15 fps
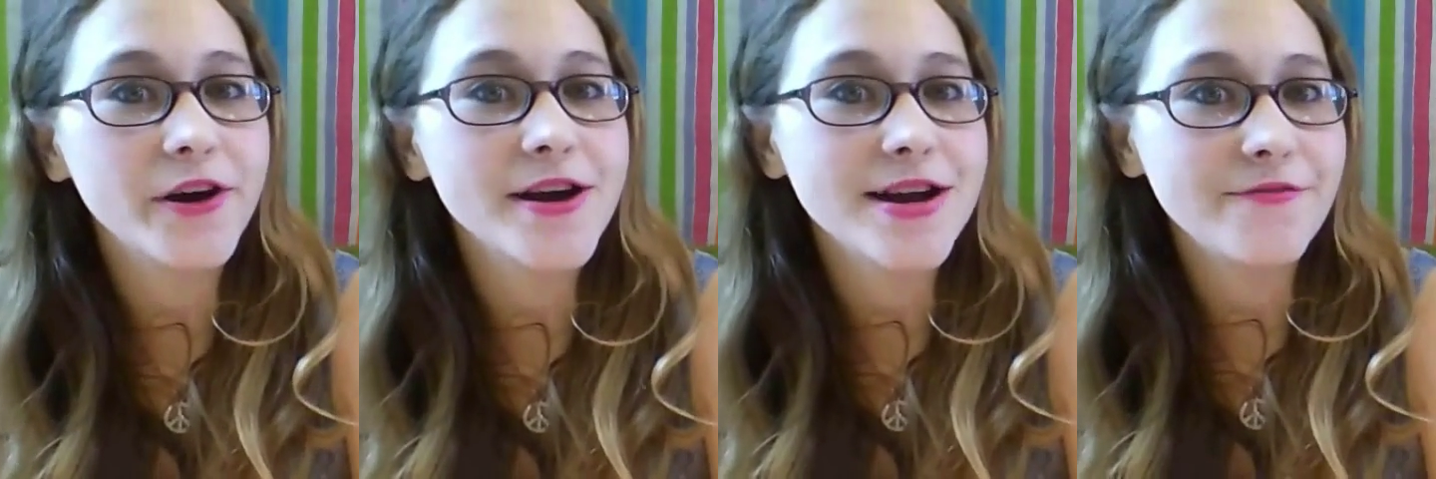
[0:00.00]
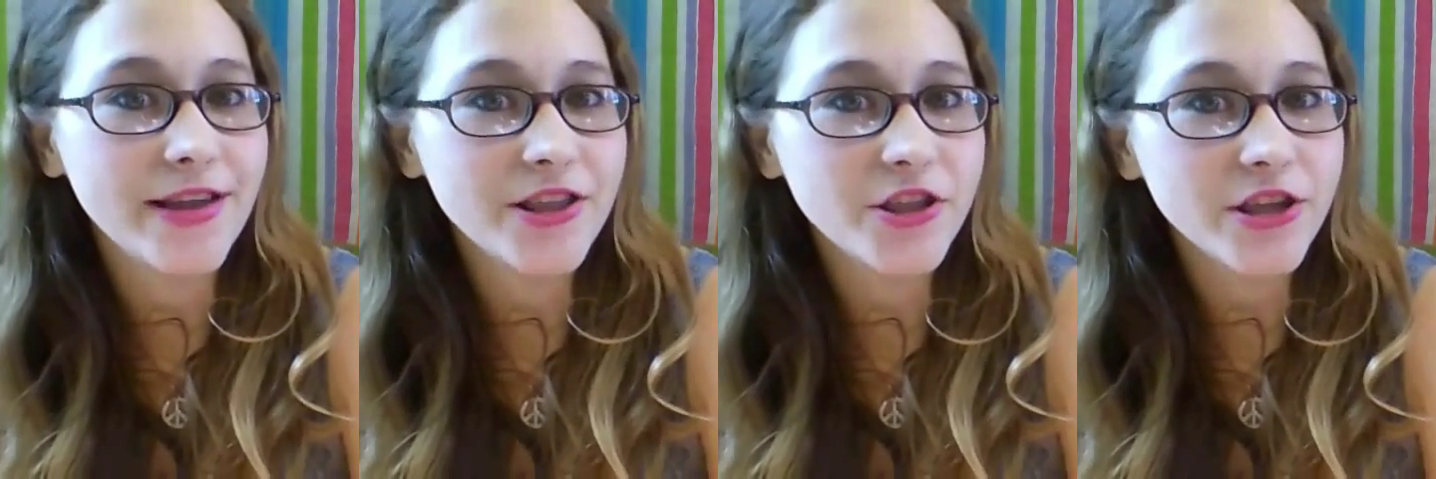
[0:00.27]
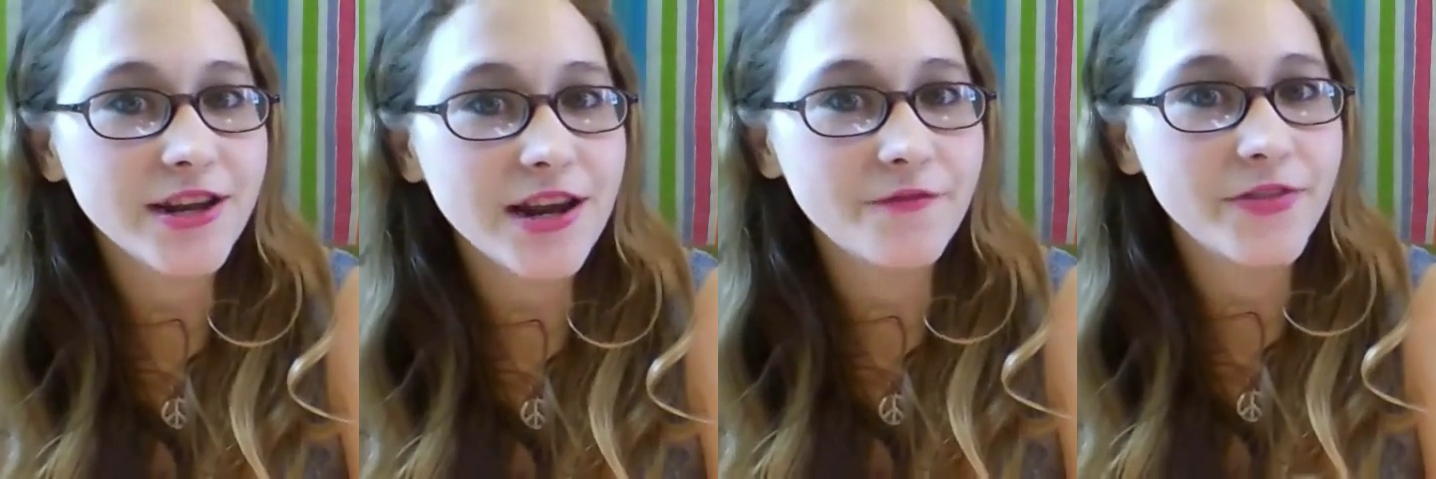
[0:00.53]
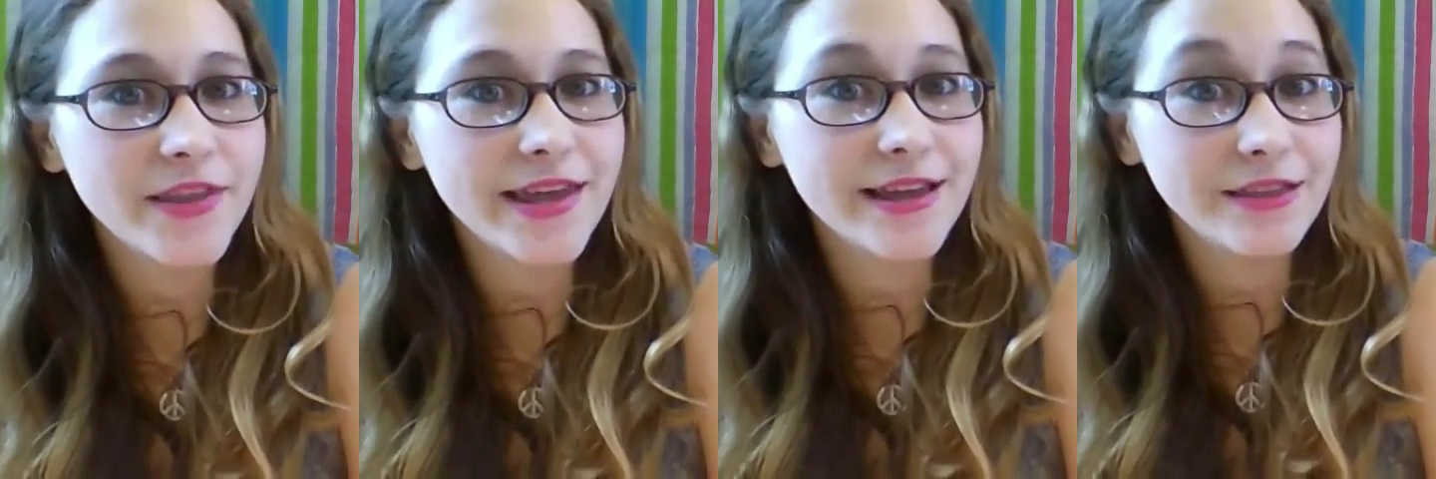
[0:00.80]
her invention
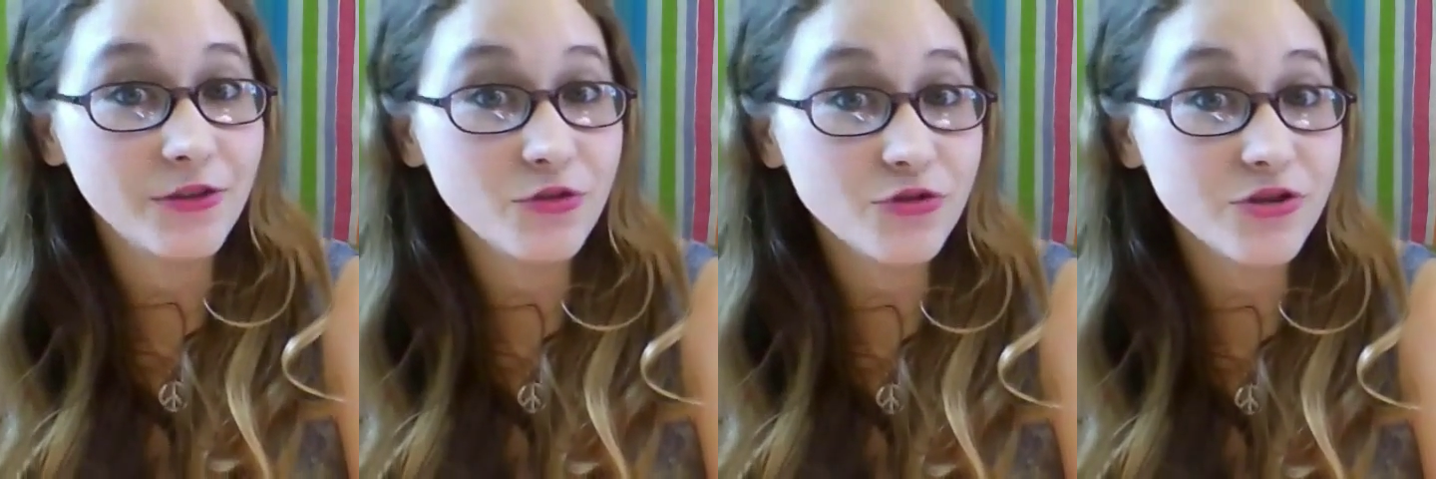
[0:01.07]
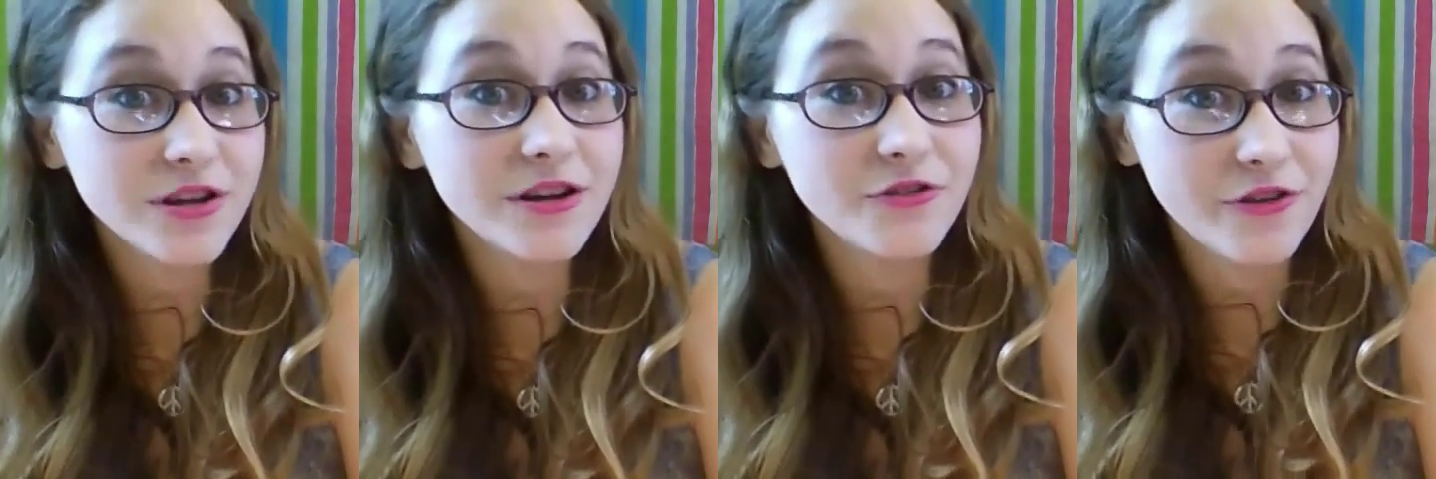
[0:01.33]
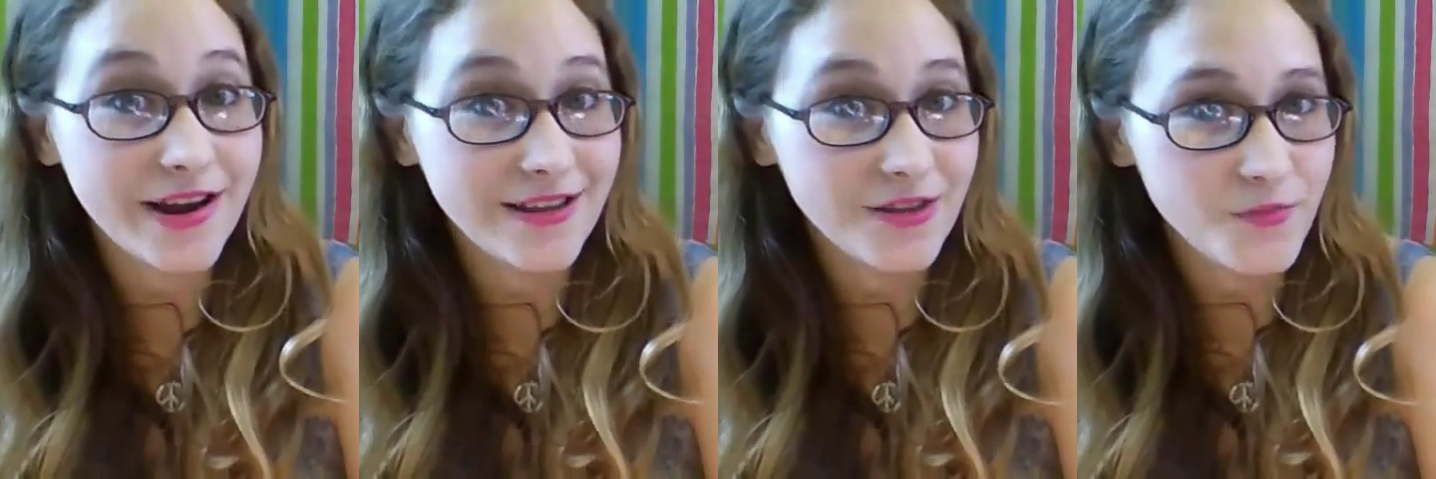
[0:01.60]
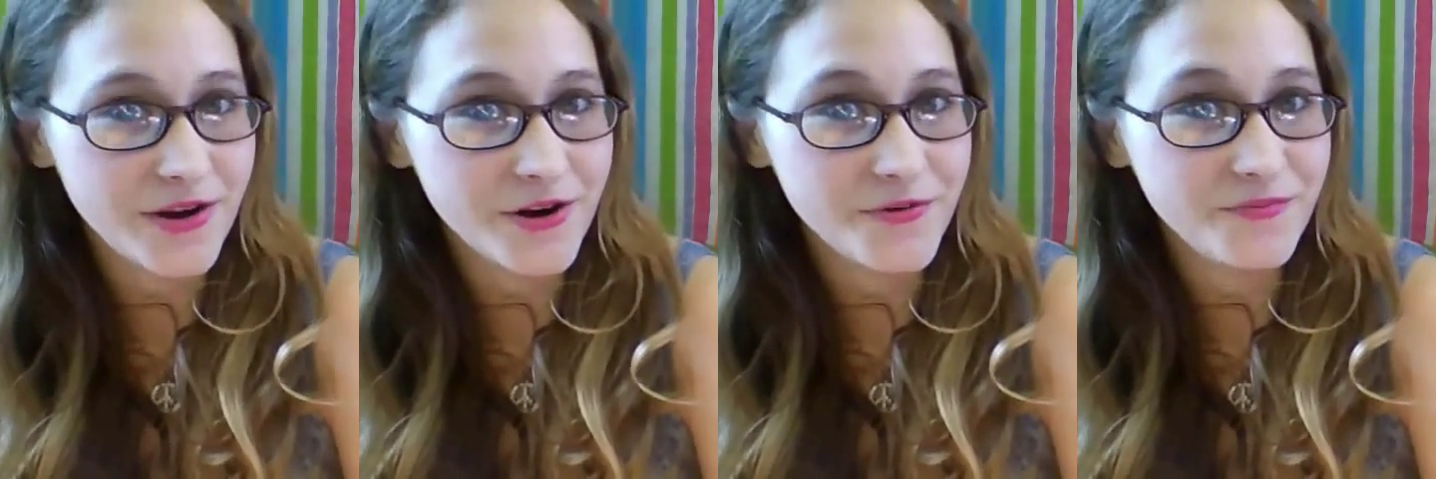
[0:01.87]
of the illusion
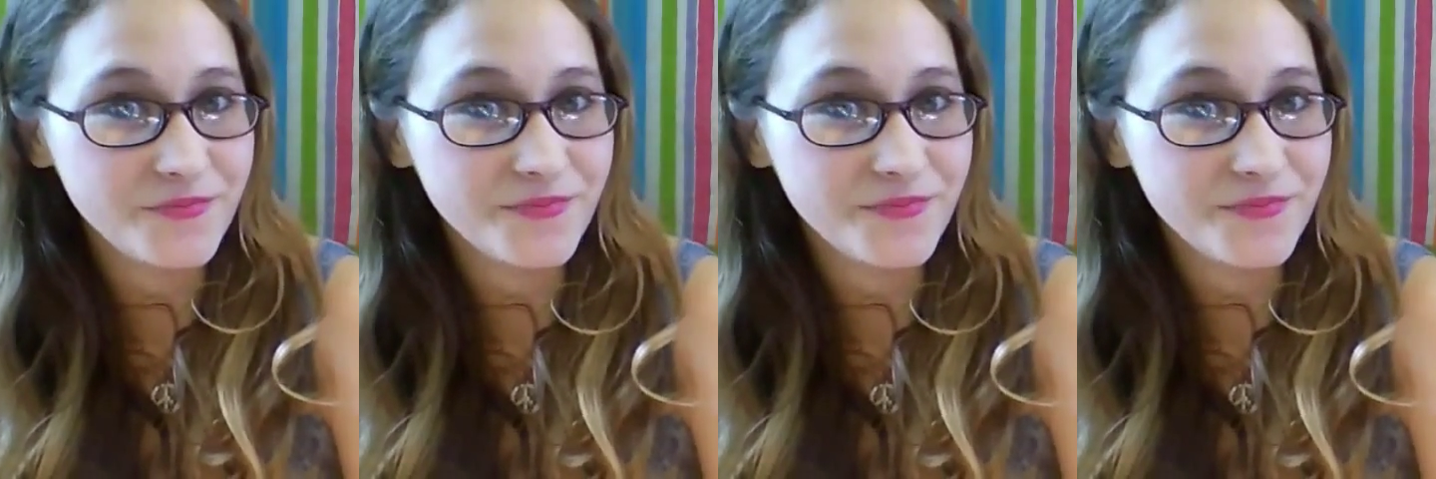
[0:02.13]
transmitter.